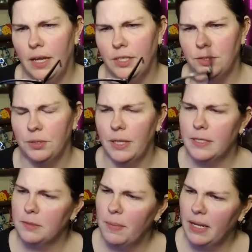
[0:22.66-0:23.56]
I just
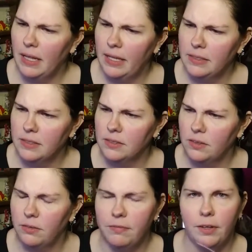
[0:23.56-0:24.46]
realized my glasses
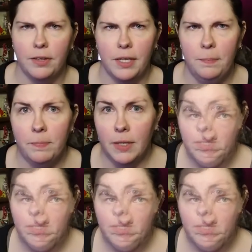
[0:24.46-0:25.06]
are filthy.